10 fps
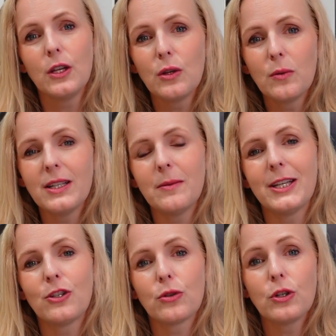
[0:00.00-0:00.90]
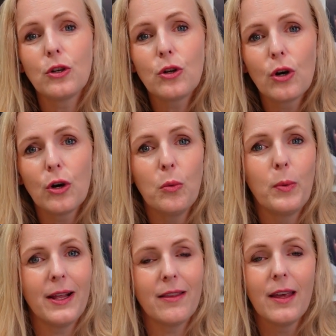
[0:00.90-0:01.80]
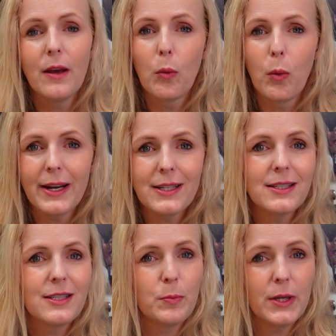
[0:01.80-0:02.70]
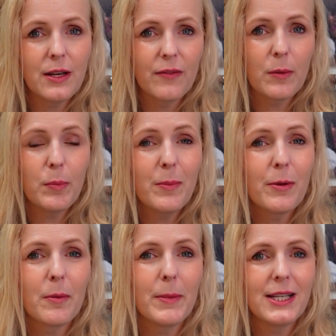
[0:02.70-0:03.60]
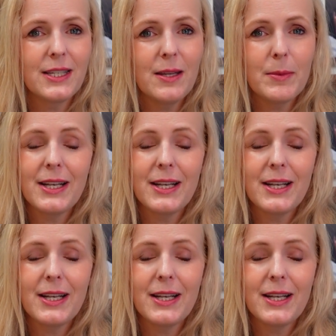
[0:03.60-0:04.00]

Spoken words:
You want to make sure you go with what is the speed of the people on my team.